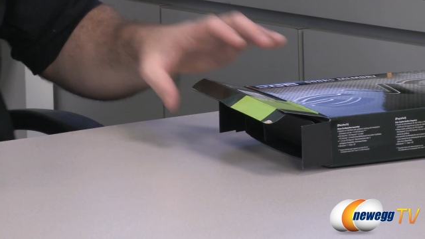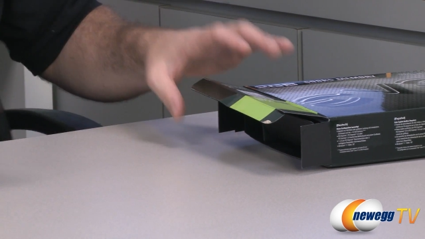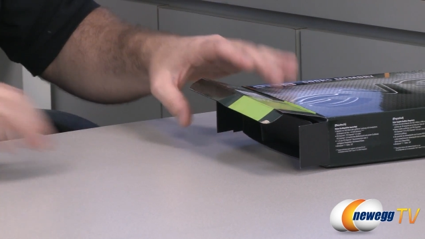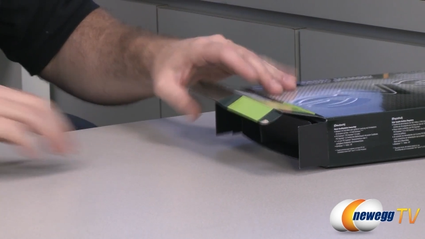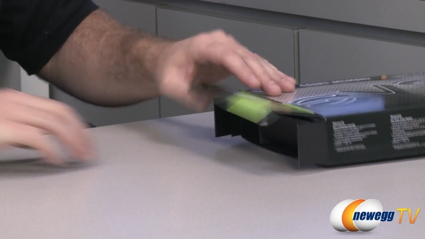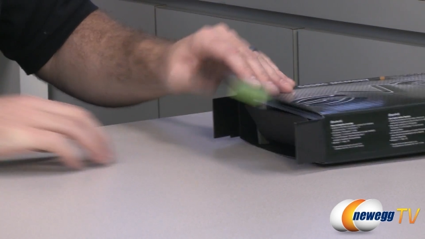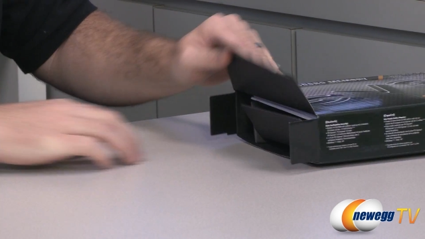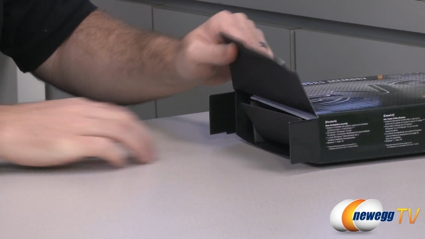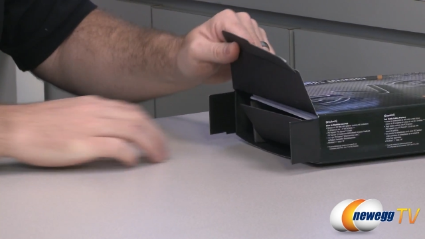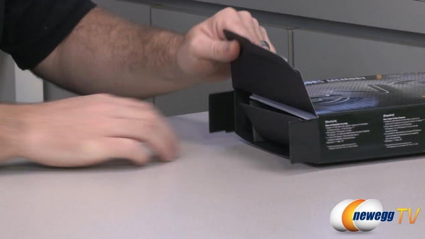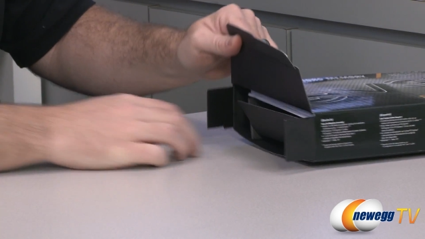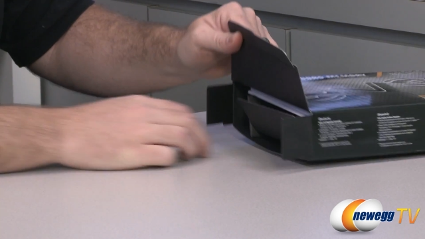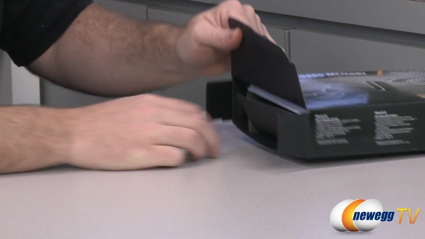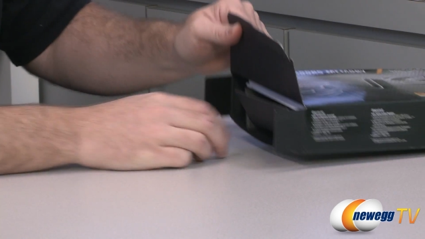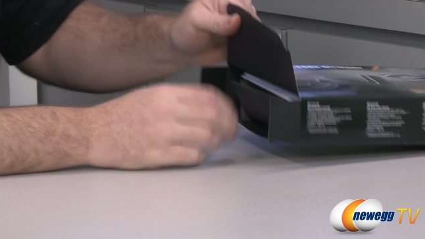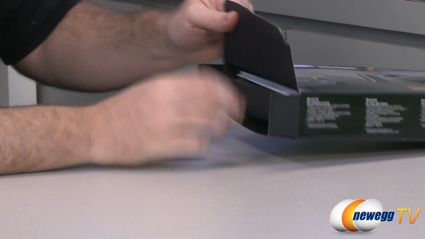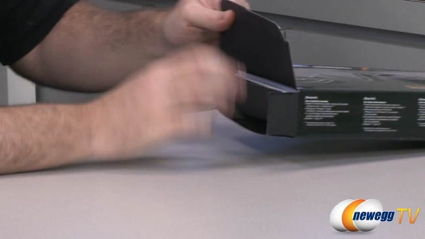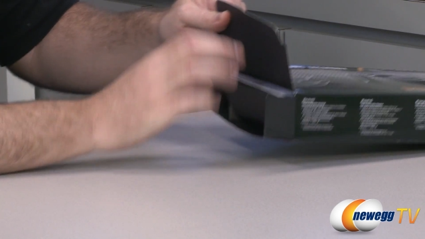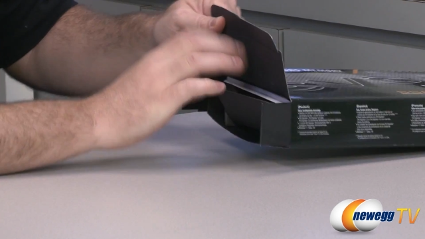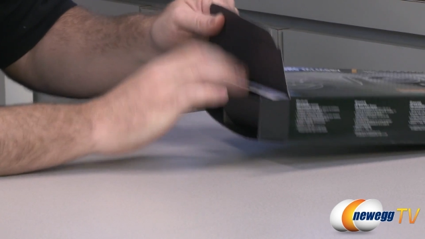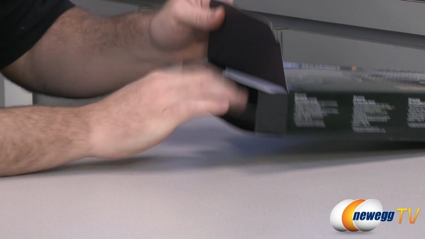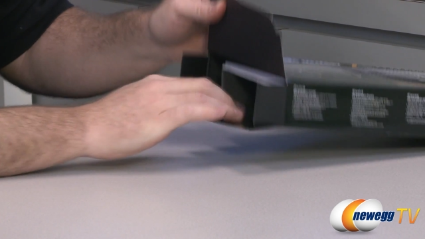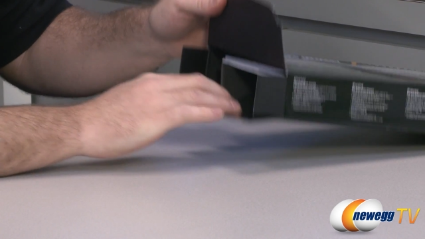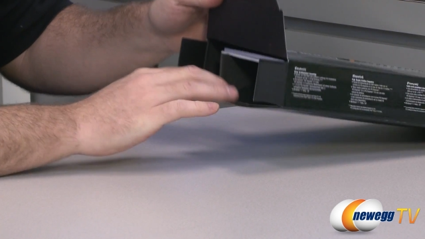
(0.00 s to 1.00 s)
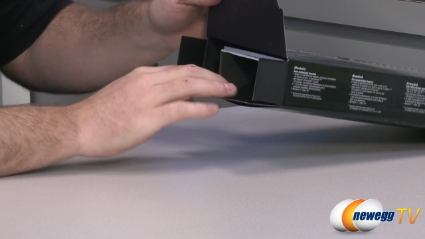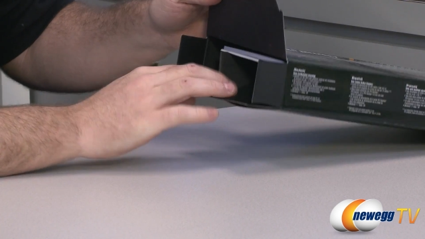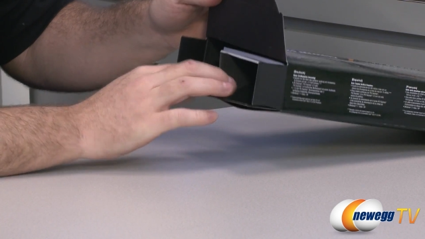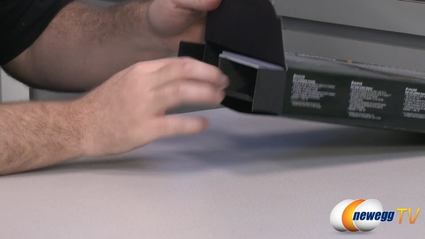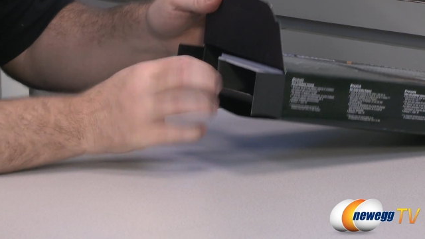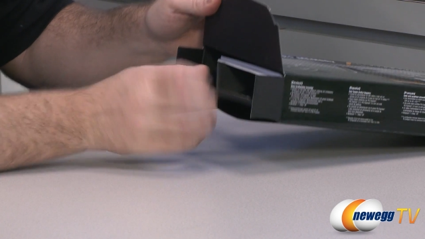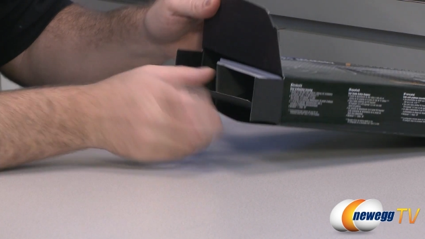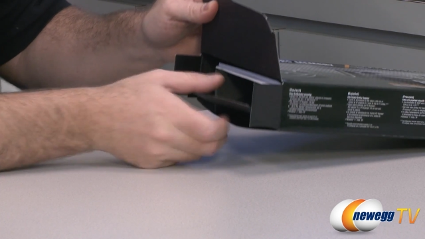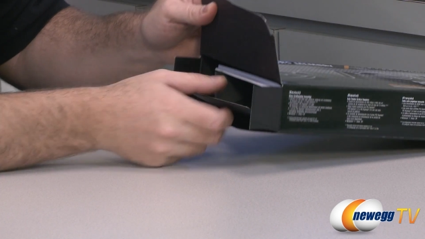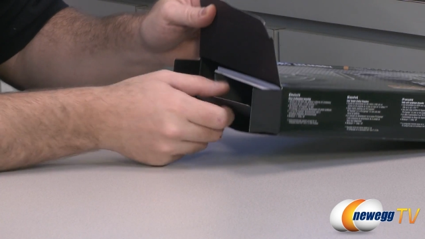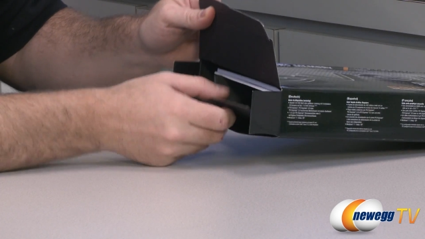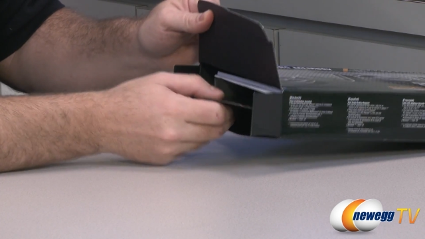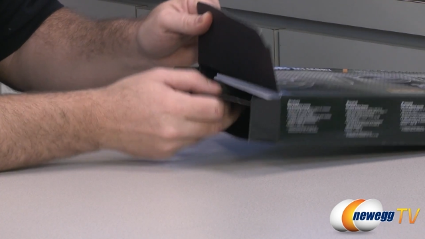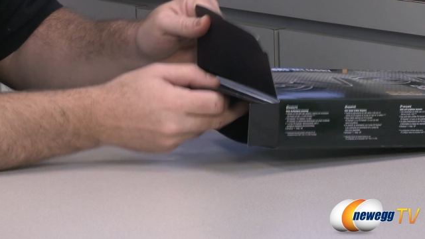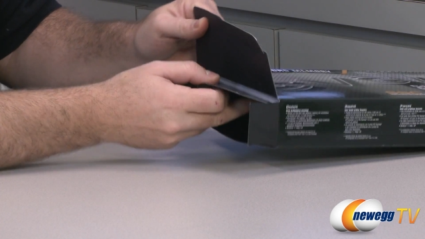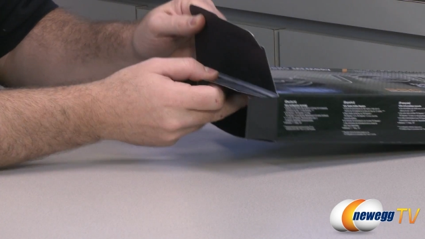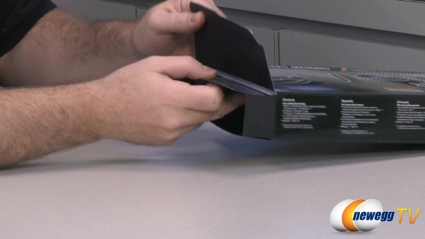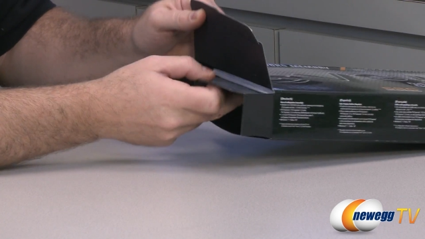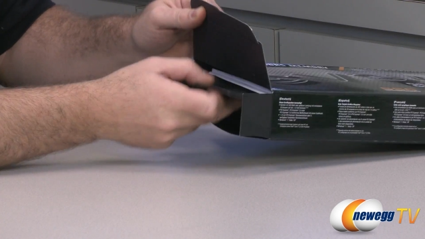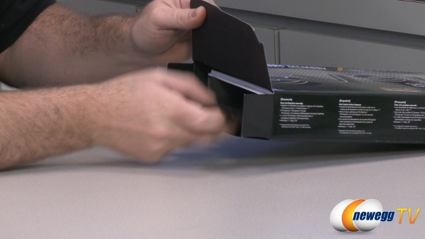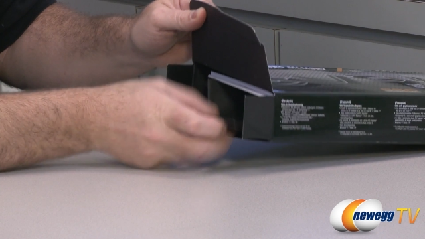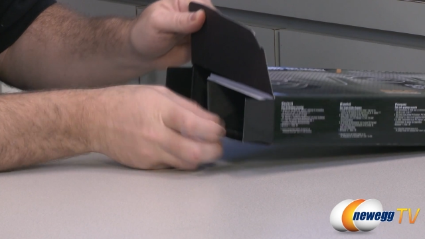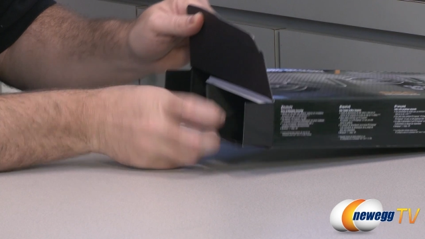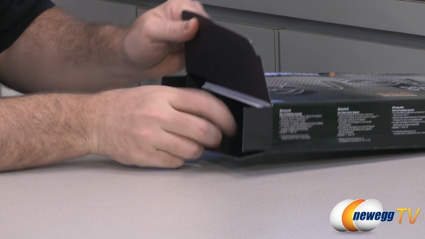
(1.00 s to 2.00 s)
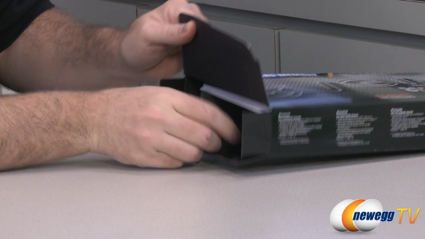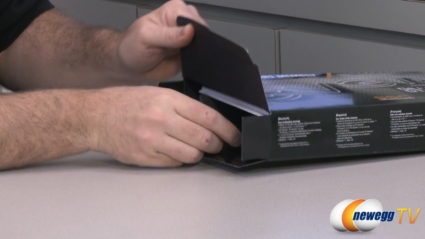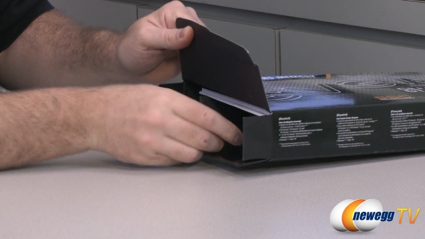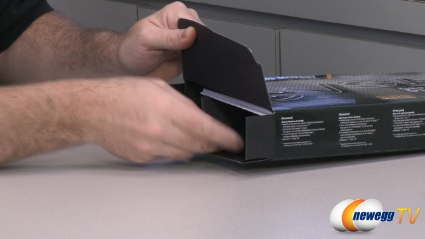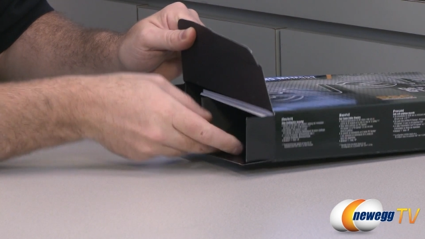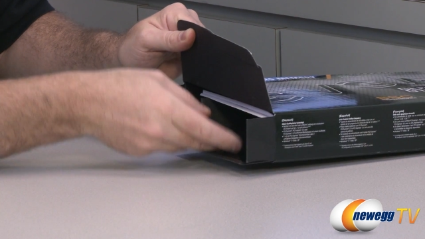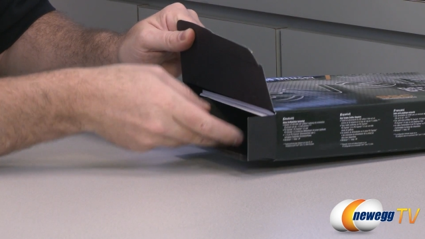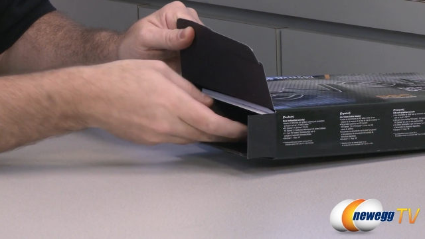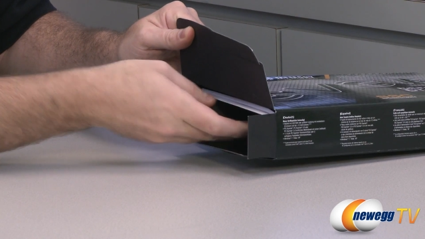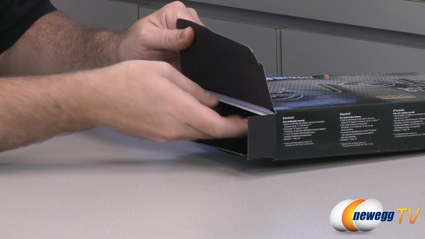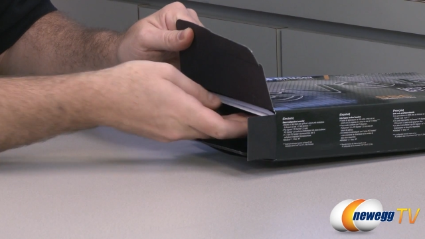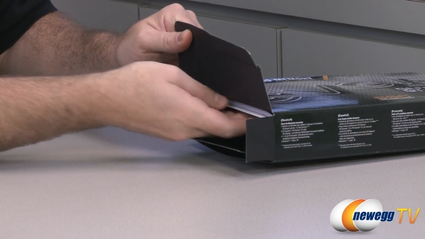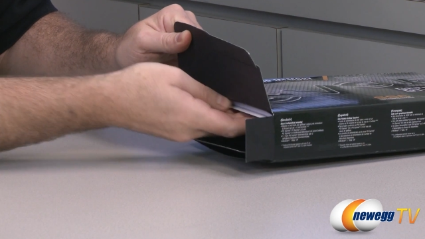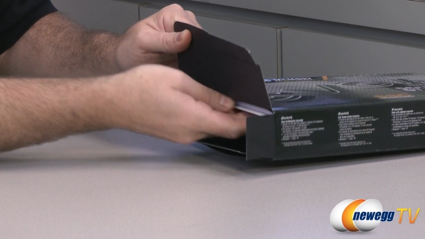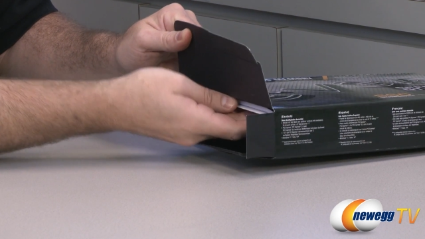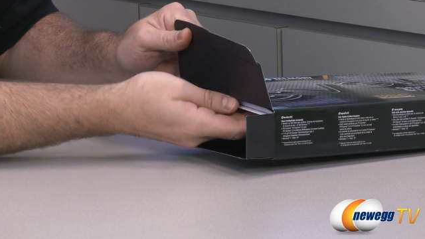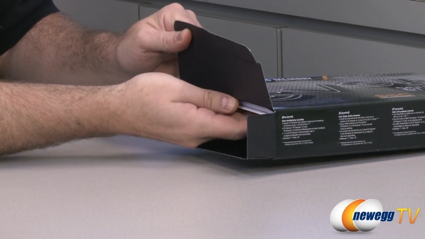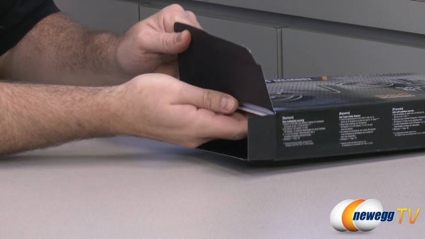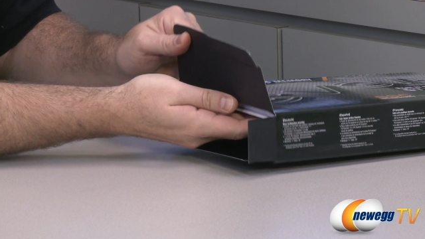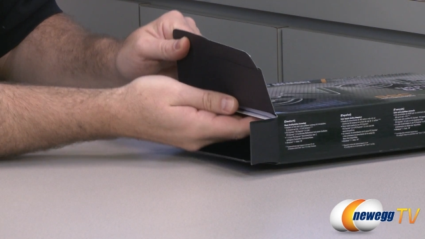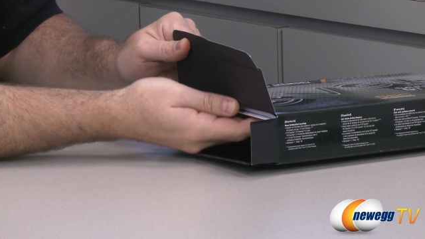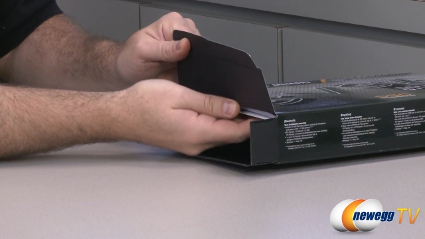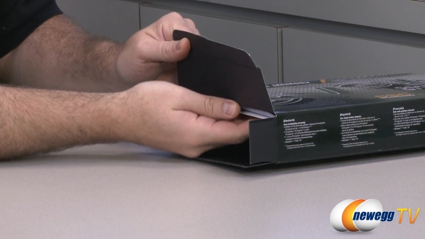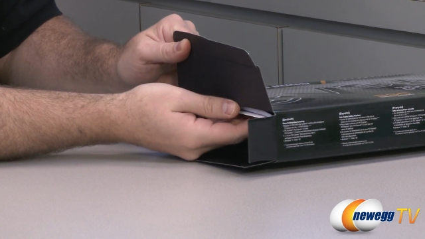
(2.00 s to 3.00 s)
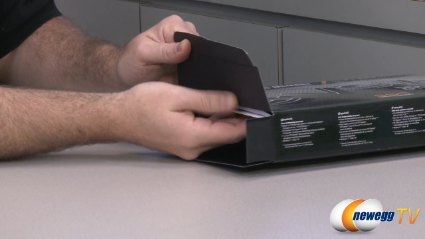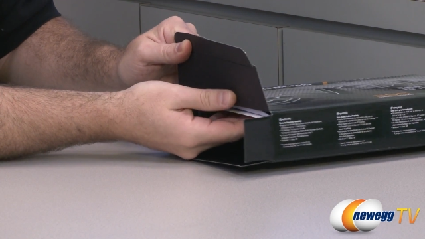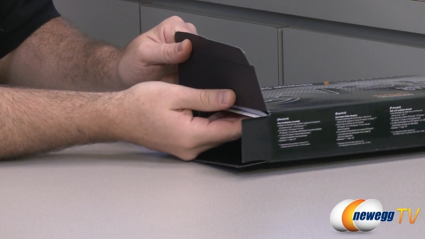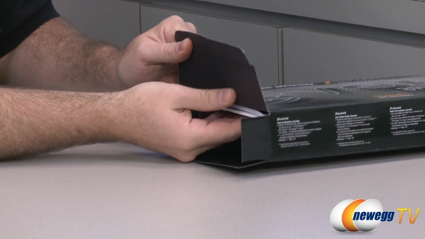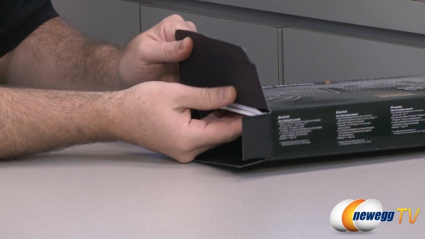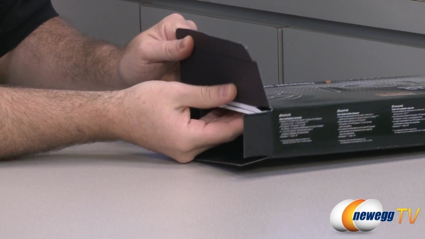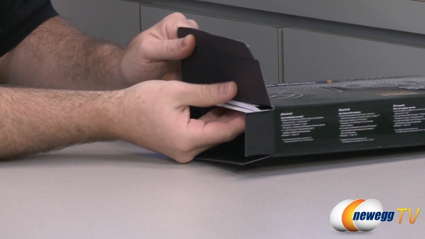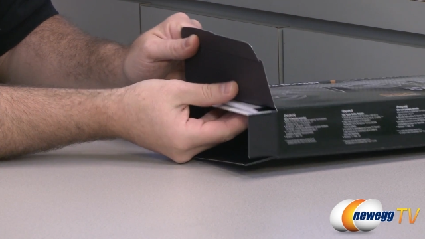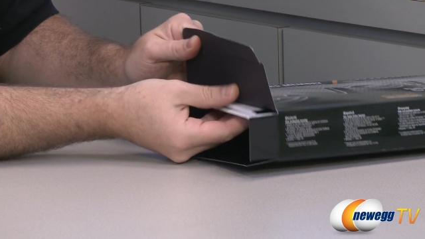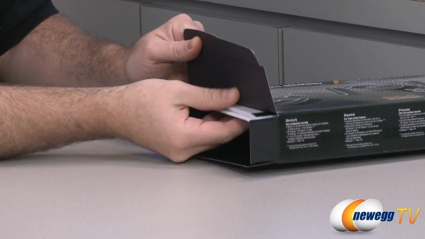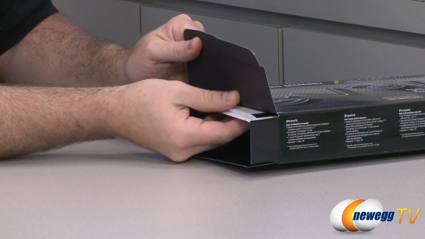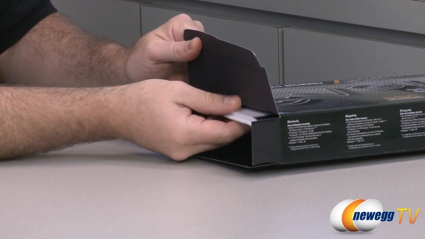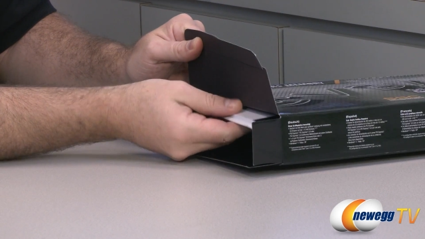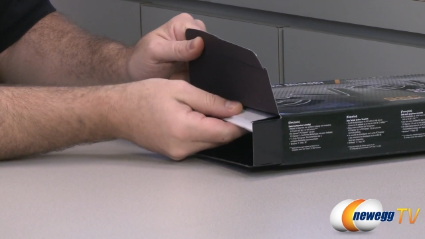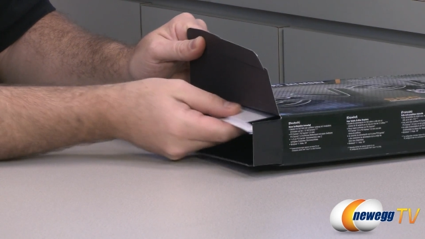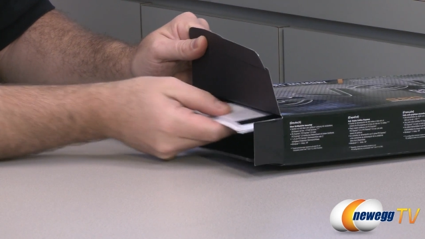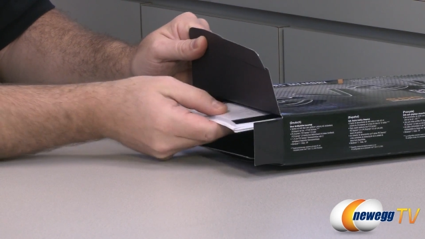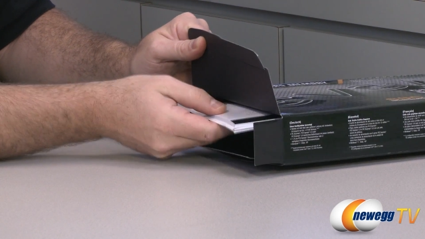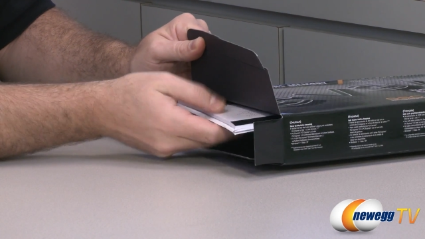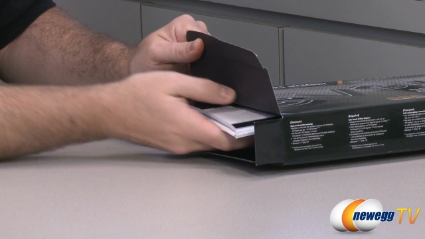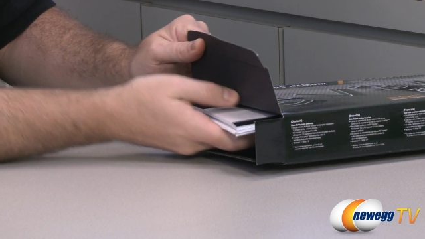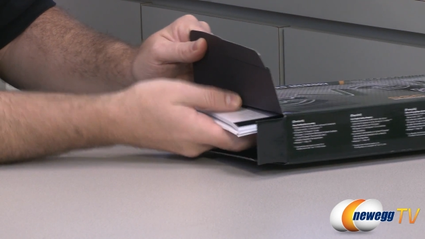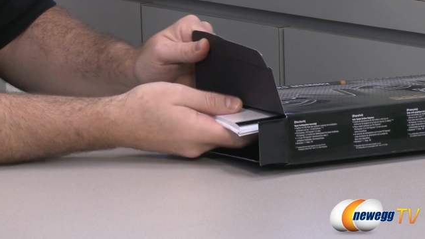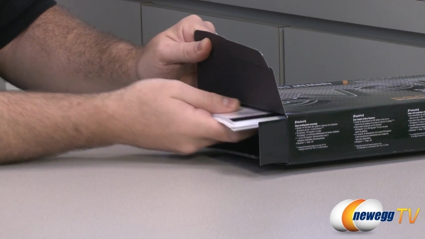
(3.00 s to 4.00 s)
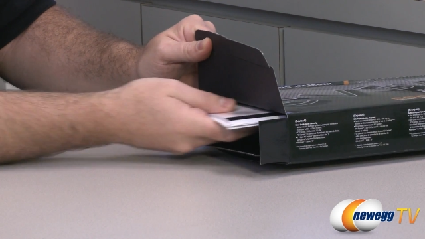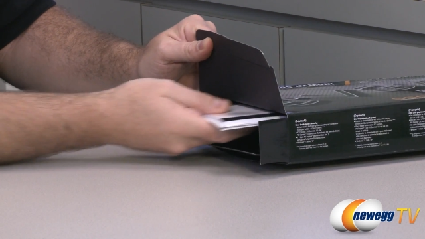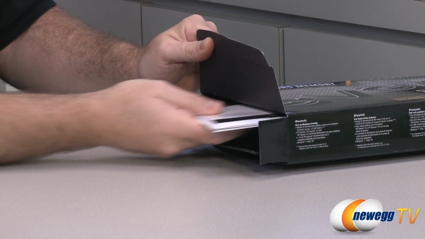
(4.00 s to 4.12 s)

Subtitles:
[unreadable: no face in view]